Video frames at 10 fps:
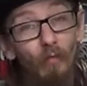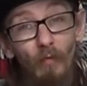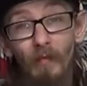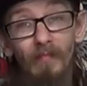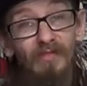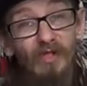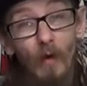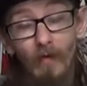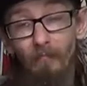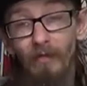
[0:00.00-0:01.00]
Remember to
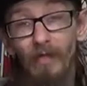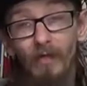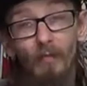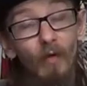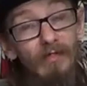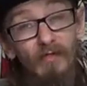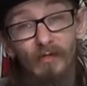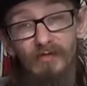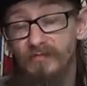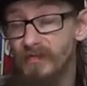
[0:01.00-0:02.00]
comment below what you
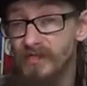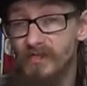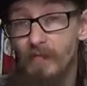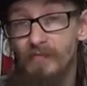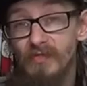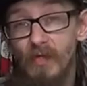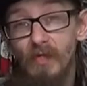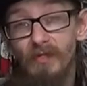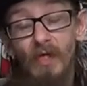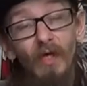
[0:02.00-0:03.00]
thought of this
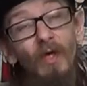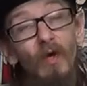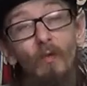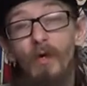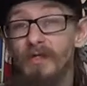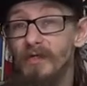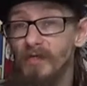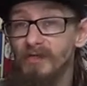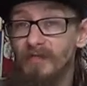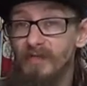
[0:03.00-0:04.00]
episode, what you
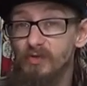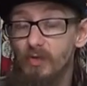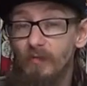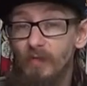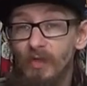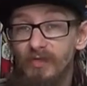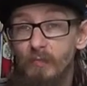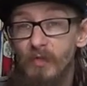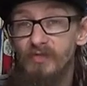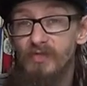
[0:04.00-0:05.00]
thought of Extreme
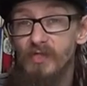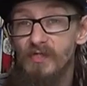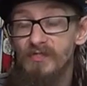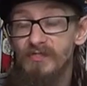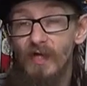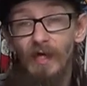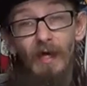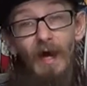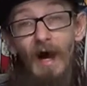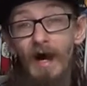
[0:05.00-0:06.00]
Ghostbusters,
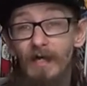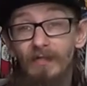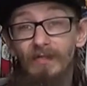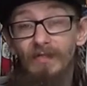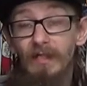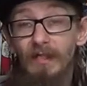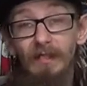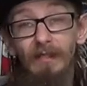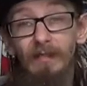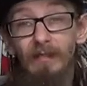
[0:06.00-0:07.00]
and
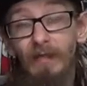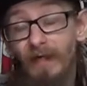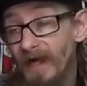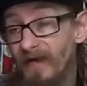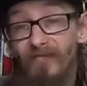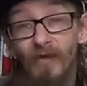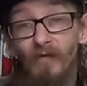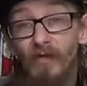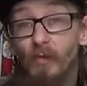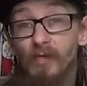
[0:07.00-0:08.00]
if
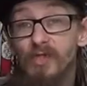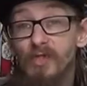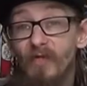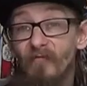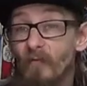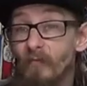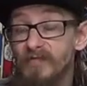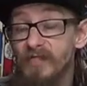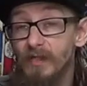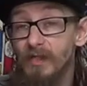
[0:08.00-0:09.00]
you think we should cover a
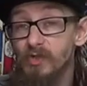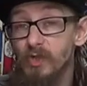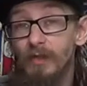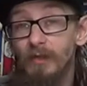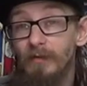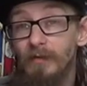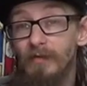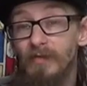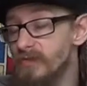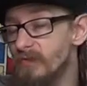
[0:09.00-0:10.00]
particular show,
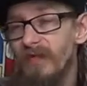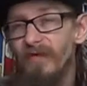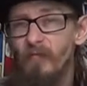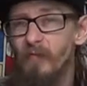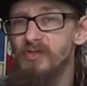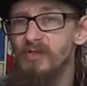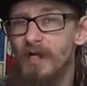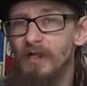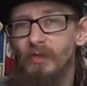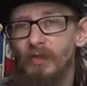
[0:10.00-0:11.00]
something from your
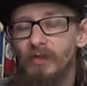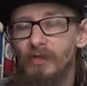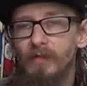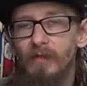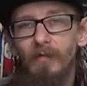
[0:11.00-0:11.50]
childhood.